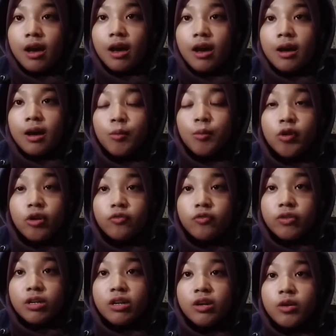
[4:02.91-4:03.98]

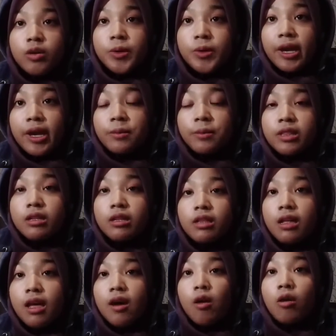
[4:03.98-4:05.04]
Moreover, human capital
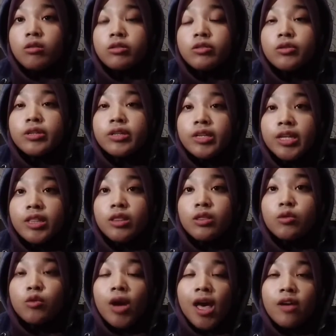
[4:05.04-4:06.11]
also need
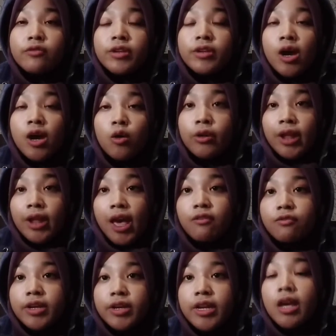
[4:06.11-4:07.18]
to have their own
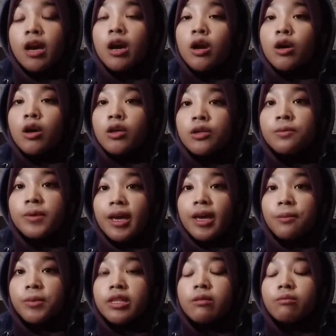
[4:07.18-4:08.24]
effort. Human
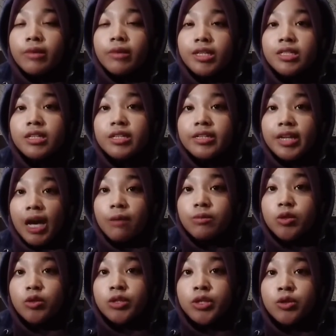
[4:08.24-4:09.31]
capital must
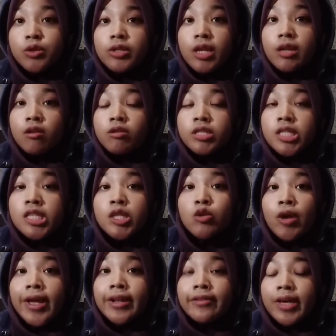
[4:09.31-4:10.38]
adapt to new technology to
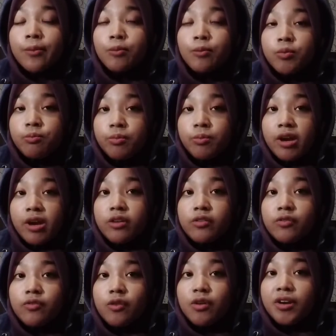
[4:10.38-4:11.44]
adequately prepare
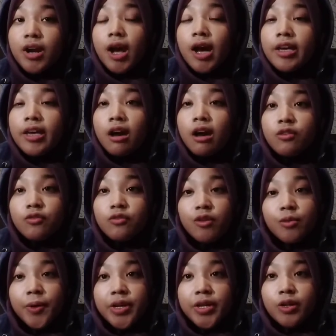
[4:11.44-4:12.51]
for IR
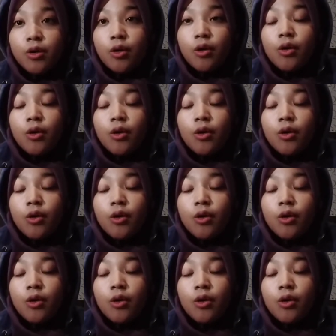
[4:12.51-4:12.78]
4.0.